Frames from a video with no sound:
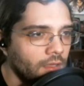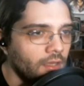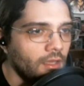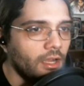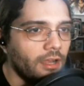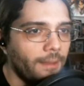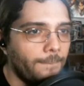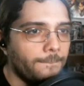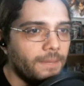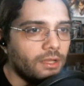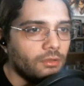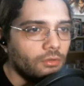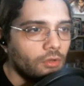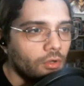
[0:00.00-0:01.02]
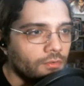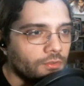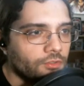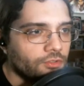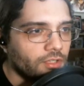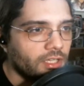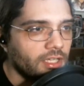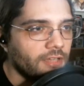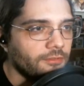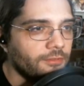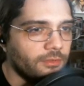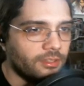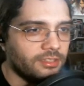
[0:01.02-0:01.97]
Alright, Metal
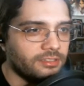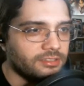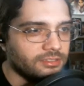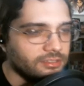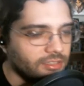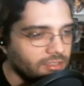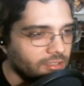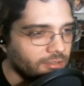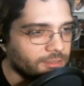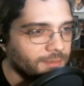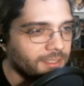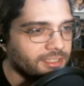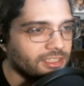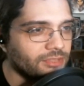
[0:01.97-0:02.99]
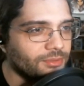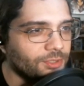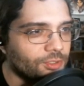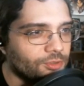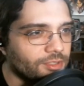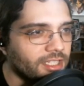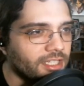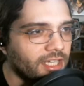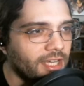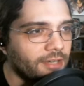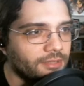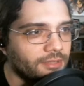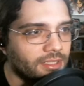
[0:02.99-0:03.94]
Overdrive. This is another spicy win streak deck.
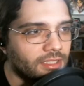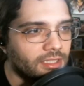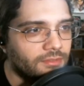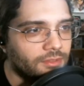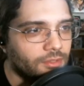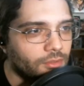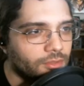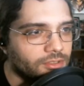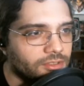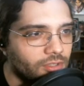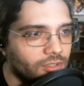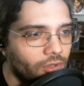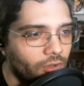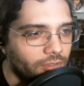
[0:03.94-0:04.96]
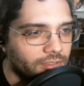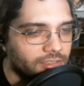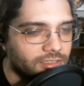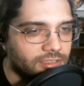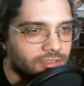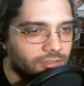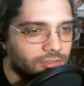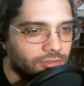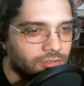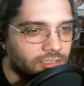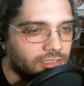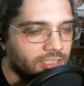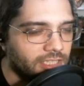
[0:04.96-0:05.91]
I don't even know what to call this.
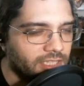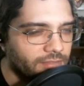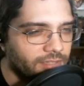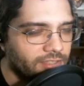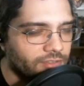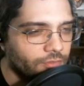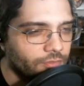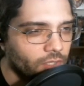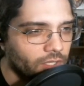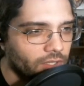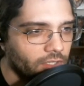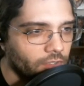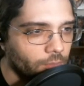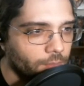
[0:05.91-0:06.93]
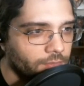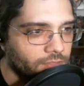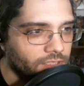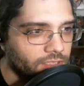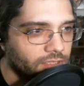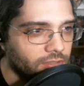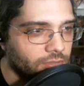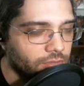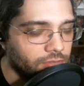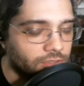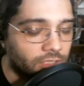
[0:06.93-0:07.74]
This is taking advantage of one of the other buff skills,